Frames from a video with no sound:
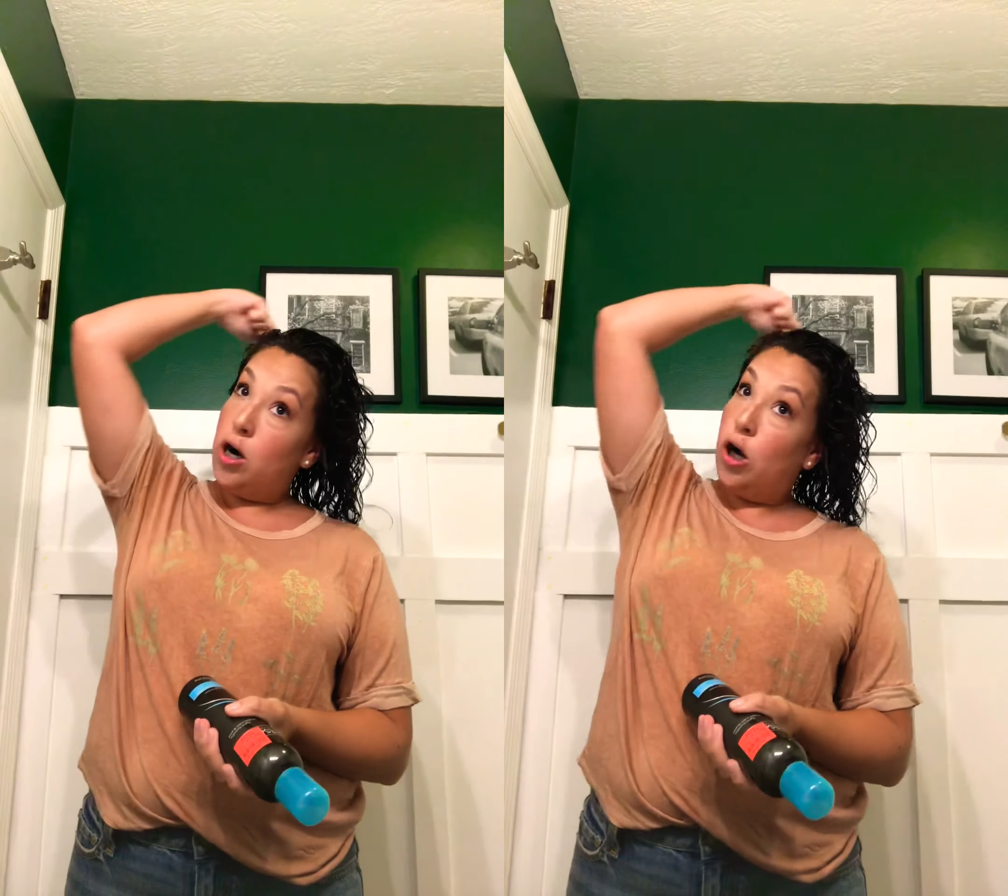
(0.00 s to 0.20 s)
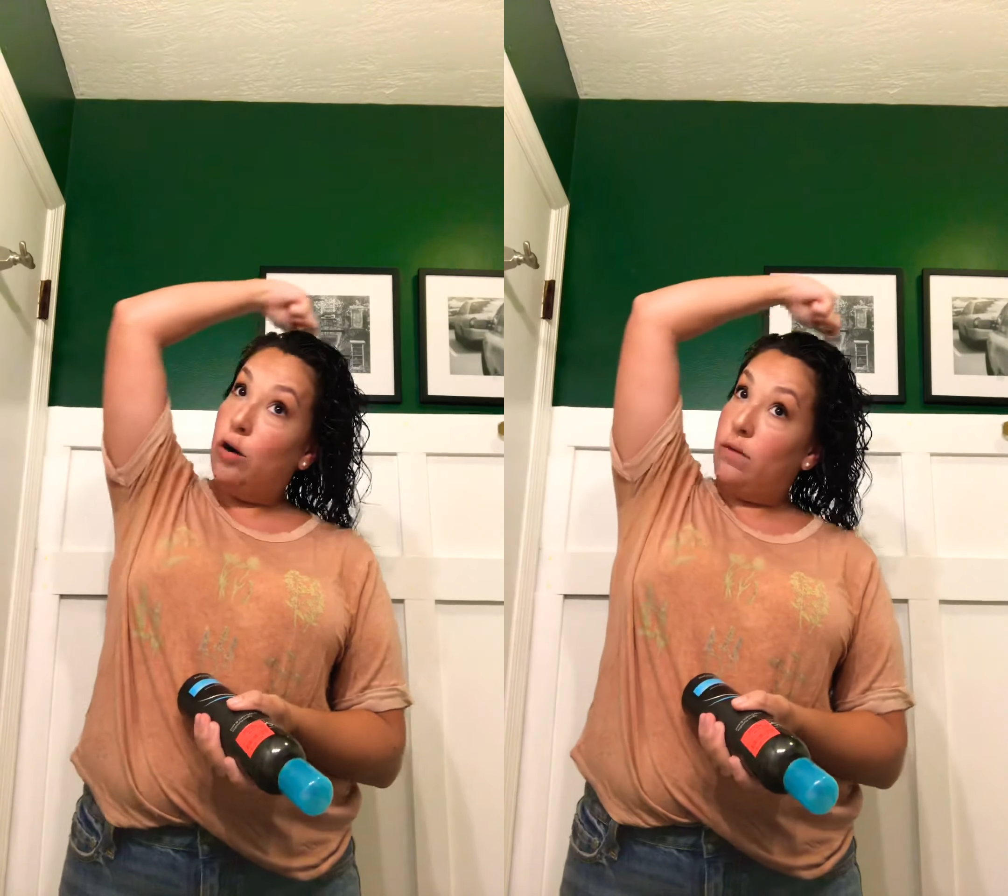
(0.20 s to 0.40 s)

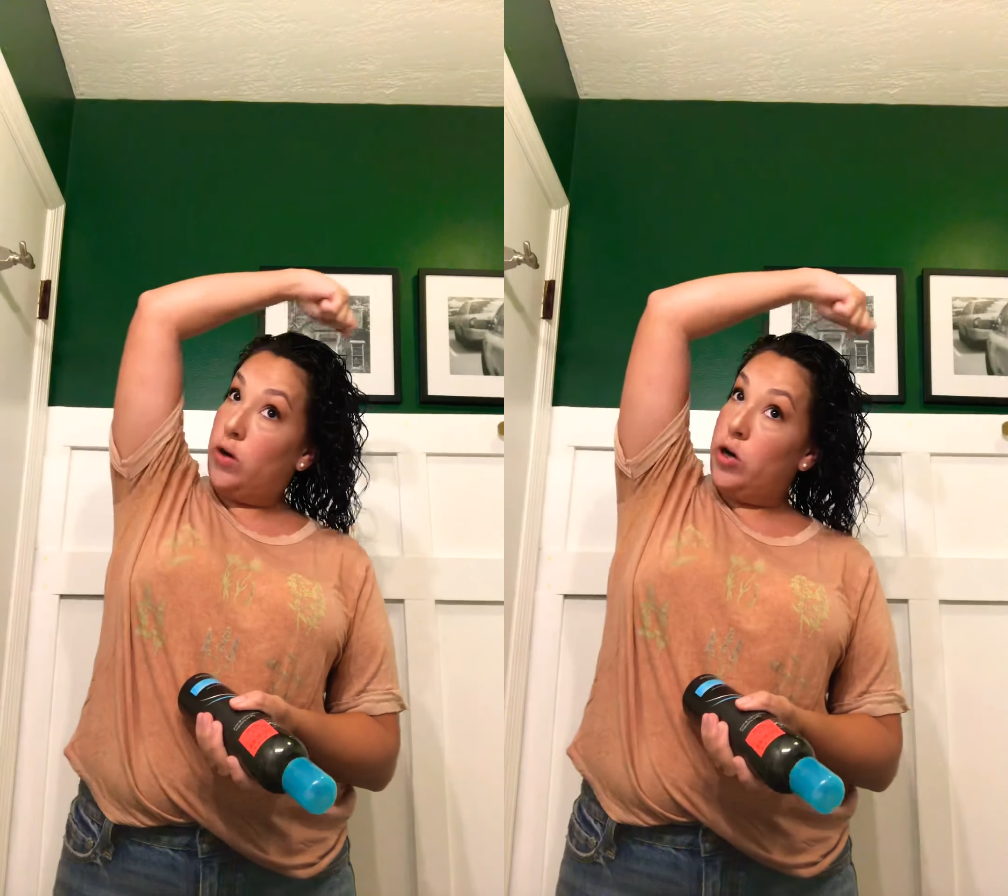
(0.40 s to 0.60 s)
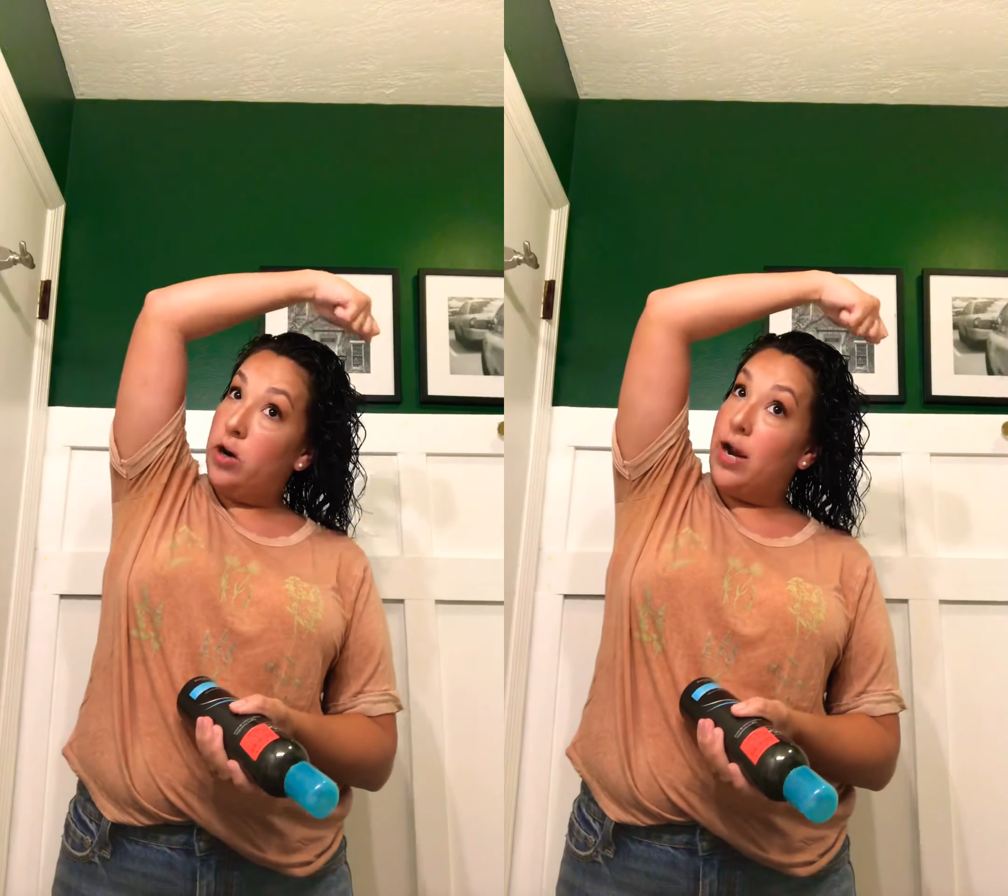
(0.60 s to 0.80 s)
over
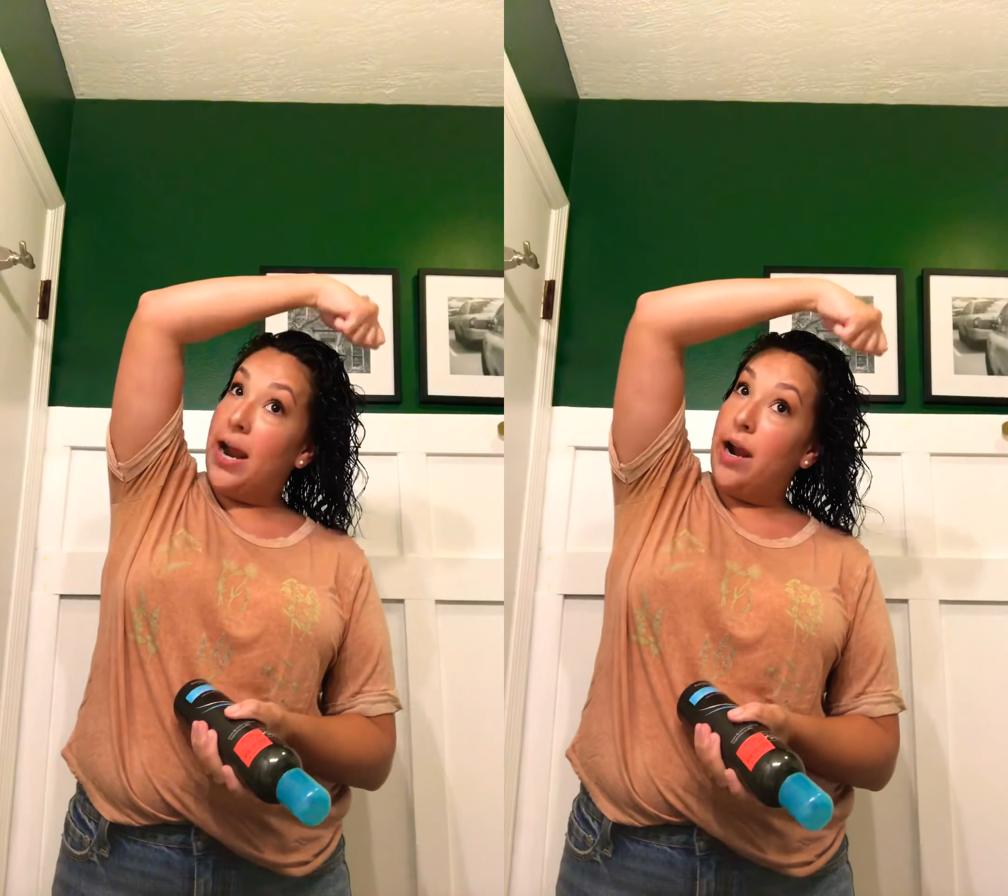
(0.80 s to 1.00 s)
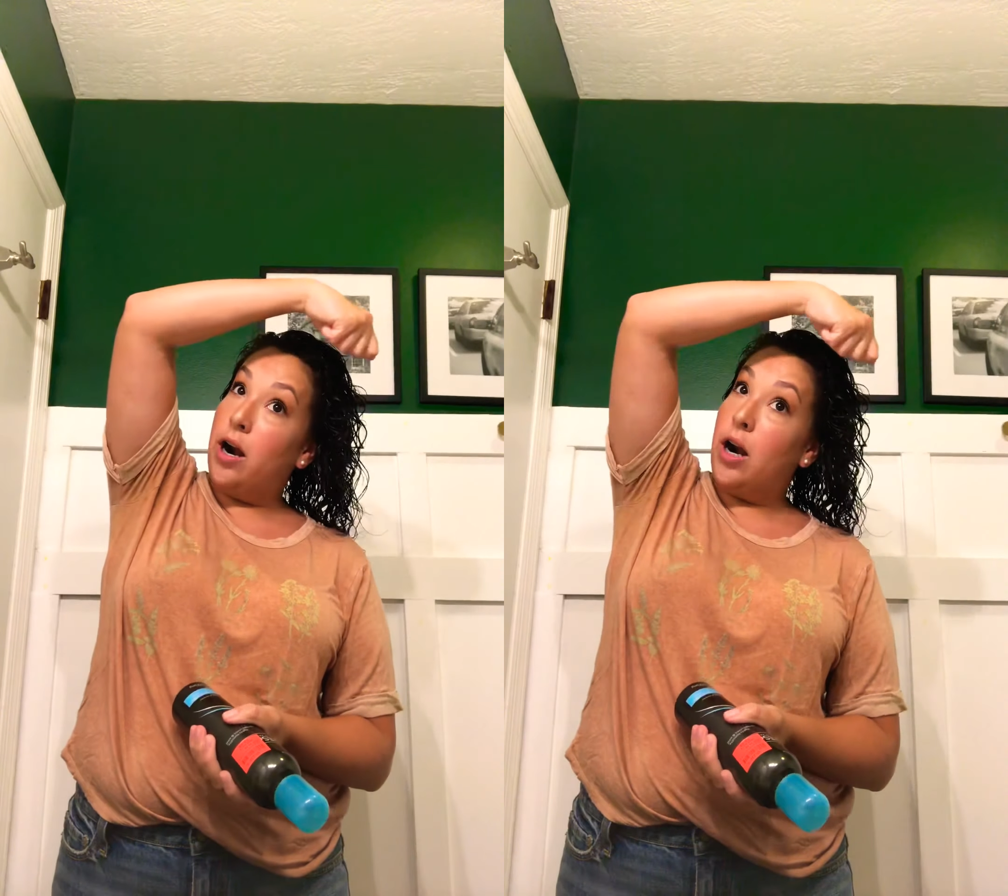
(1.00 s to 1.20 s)
your
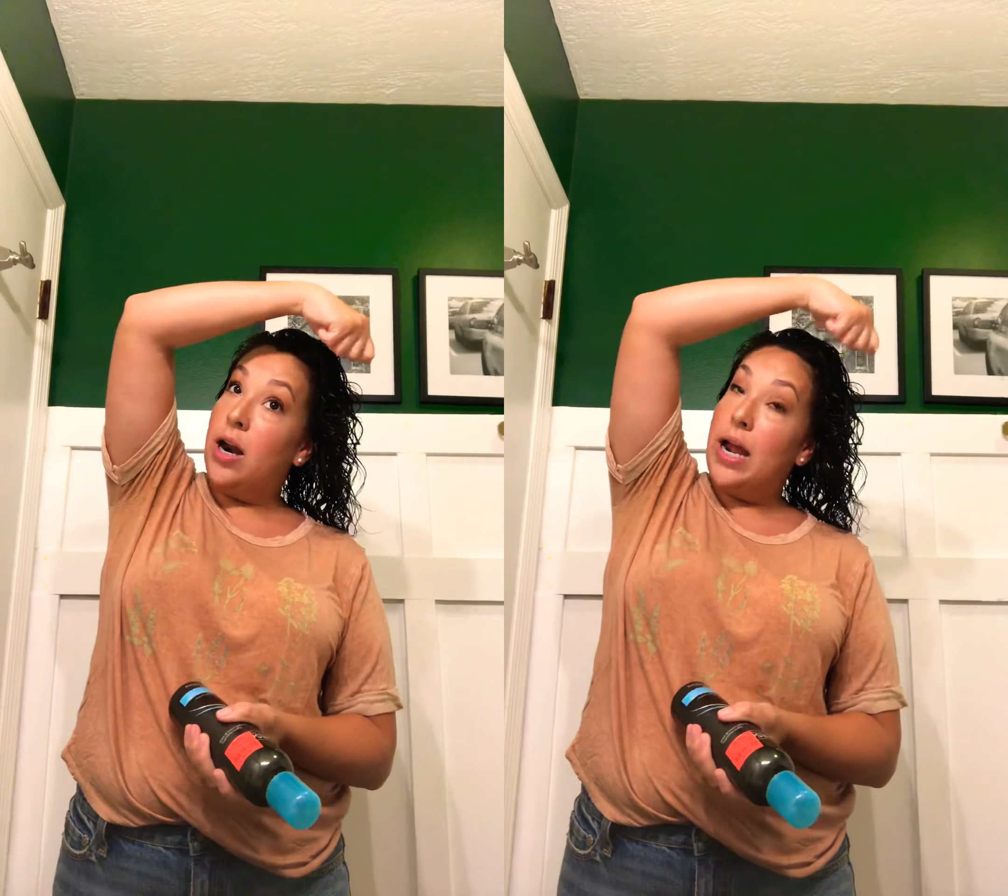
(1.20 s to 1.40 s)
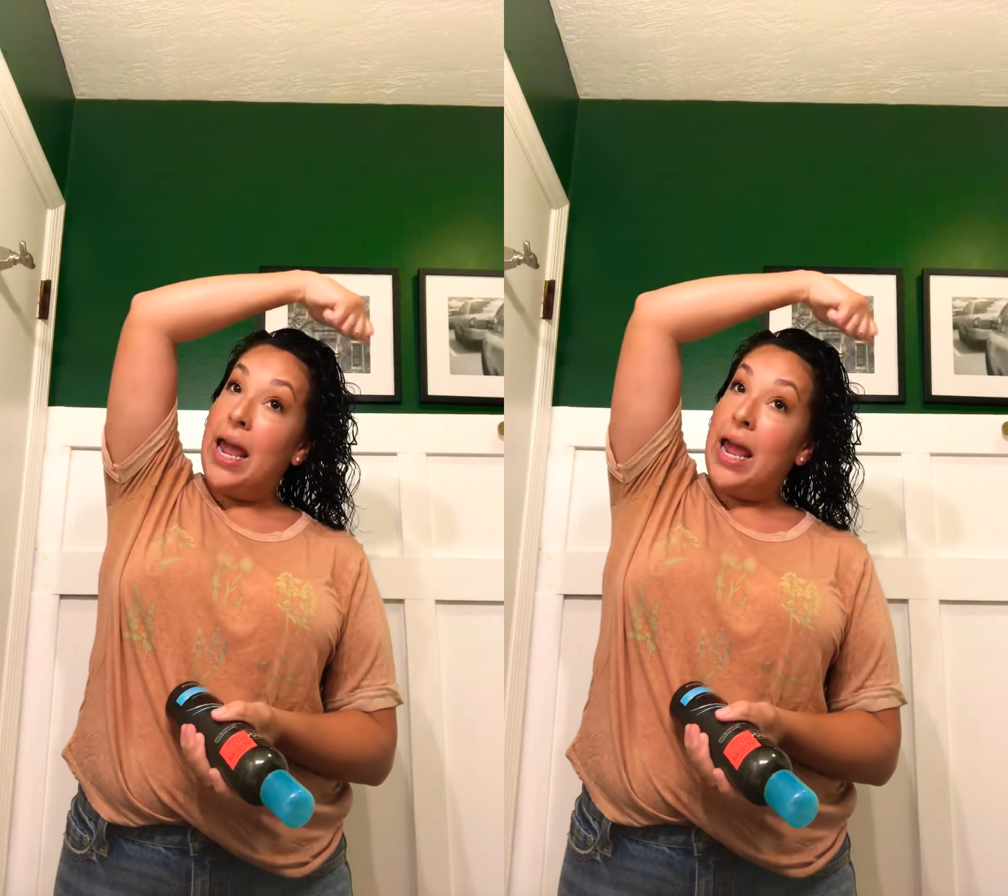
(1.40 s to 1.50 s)
hair.